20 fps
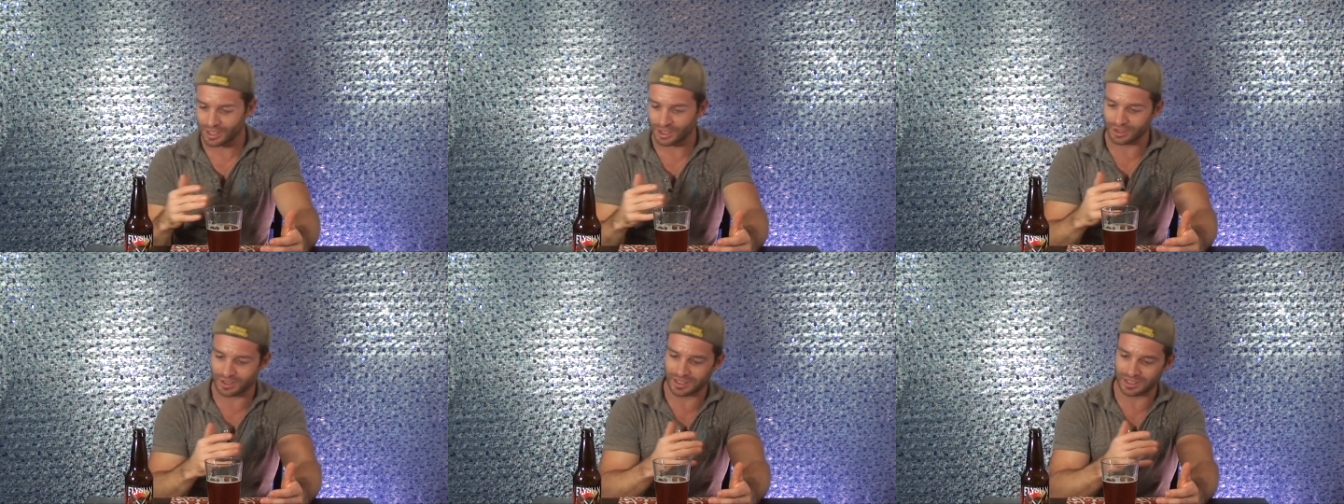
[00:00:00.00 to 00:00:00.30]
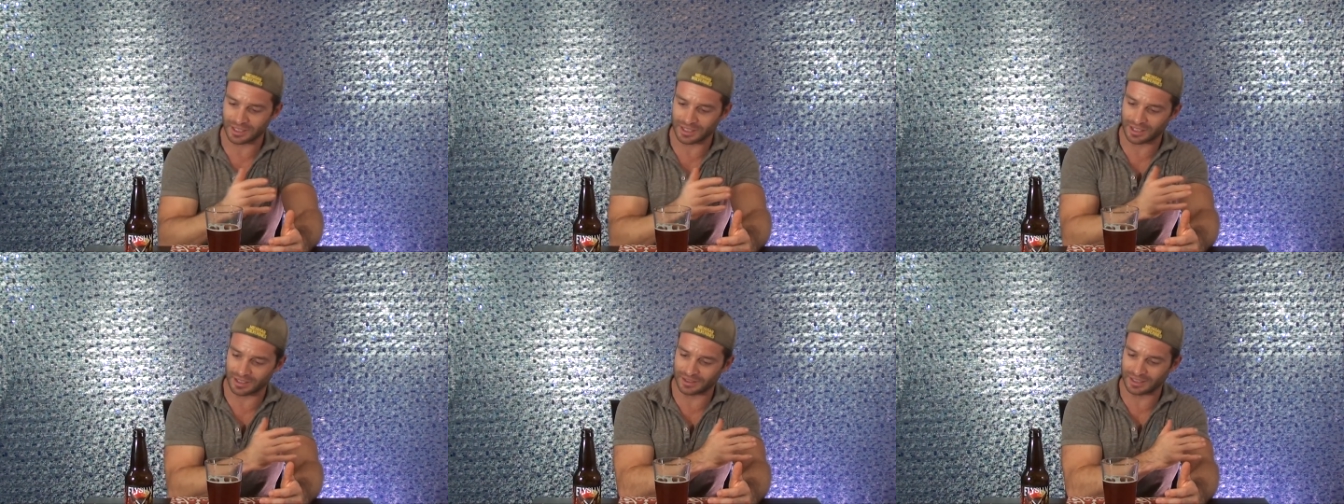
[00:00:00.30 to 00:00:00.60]
you're
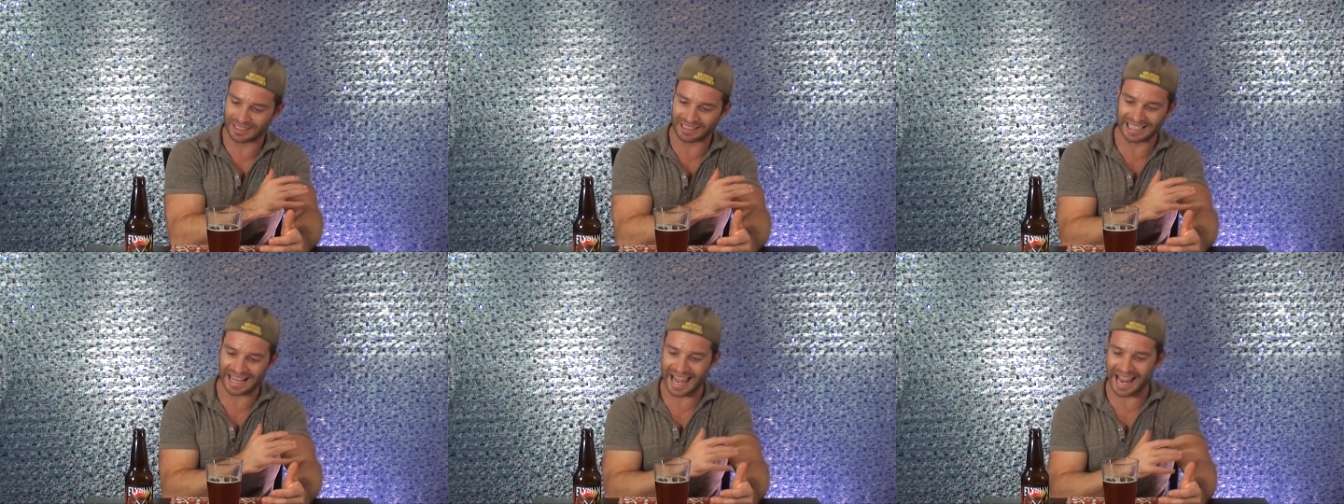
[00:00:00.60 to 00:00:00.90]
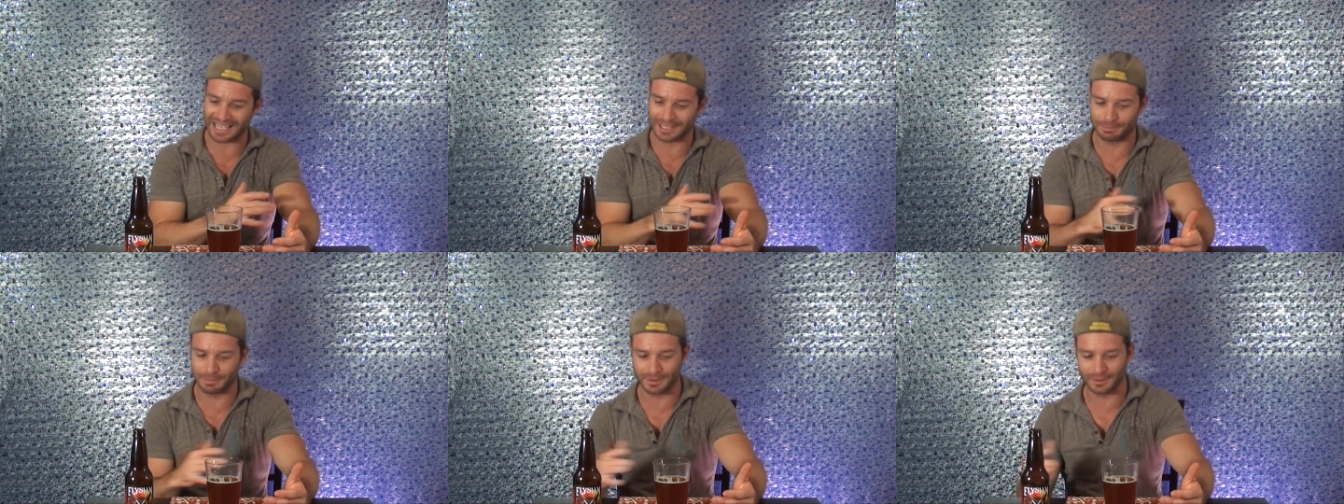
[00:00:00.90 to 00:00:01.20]
getting the
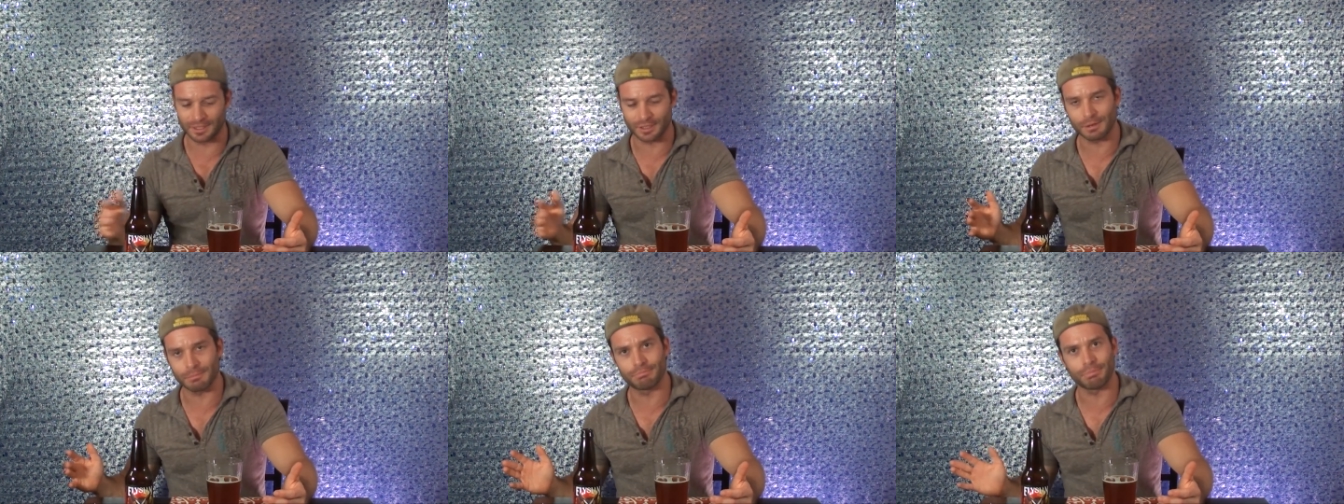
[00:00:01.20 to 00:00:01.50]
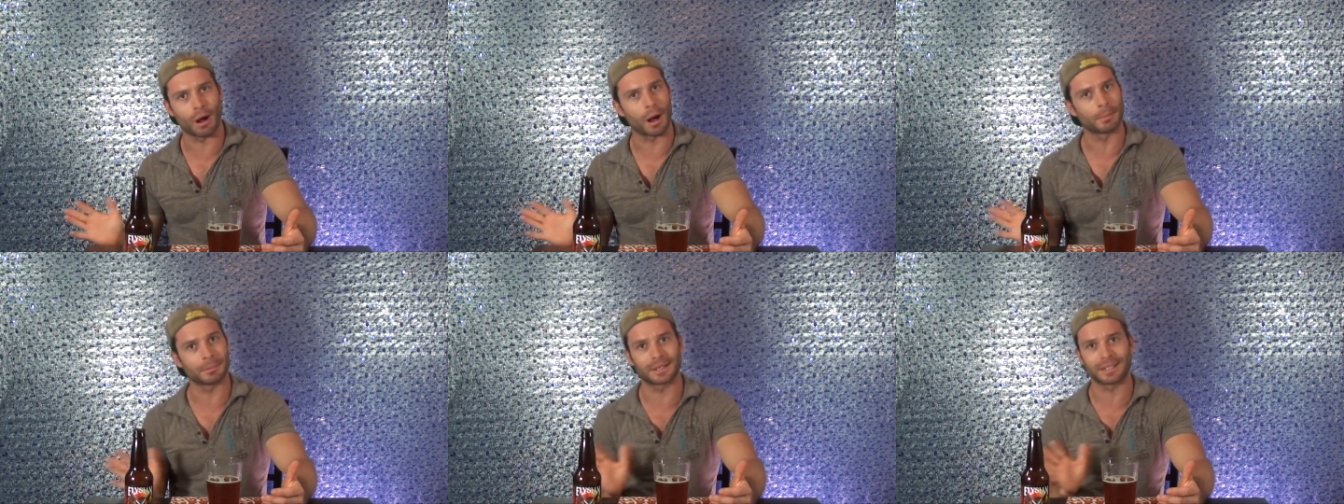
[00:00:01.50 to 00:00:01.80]
last bits of the
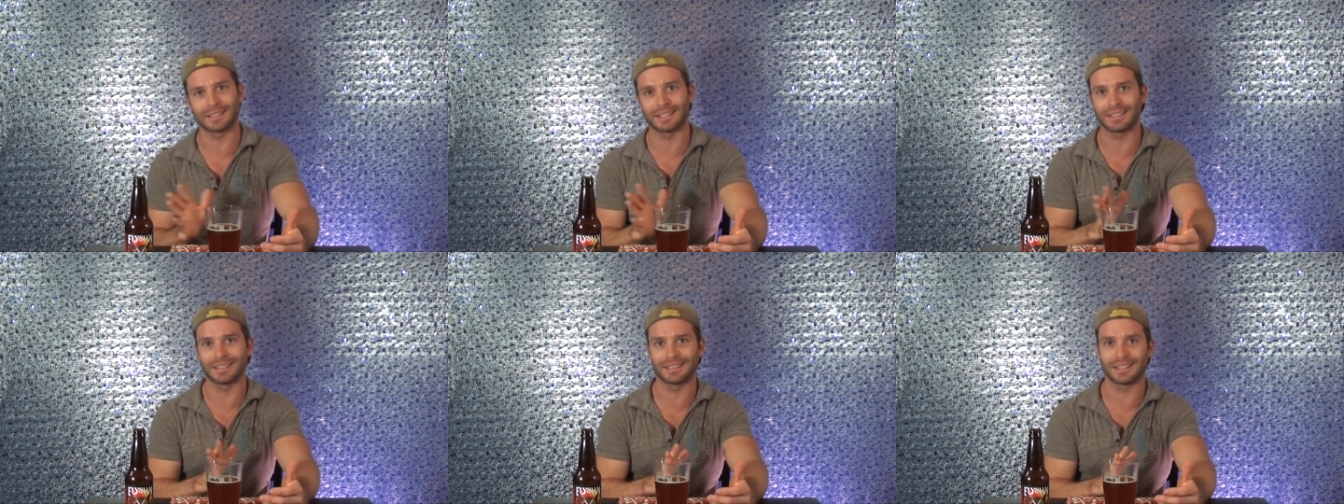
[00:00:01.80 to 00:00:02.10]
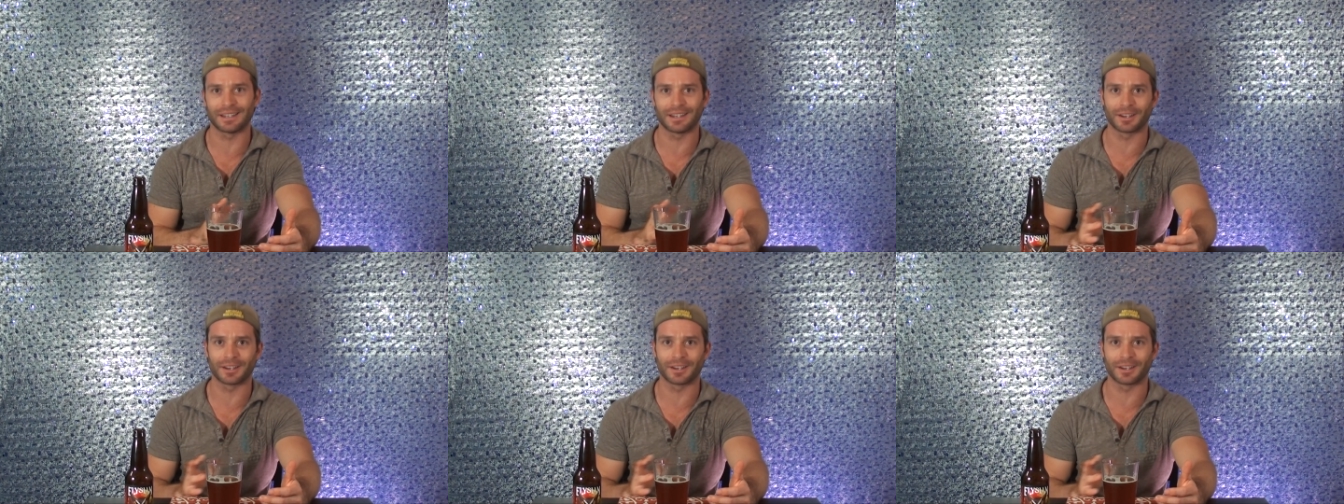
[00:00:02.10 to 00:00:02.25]
pumpkin in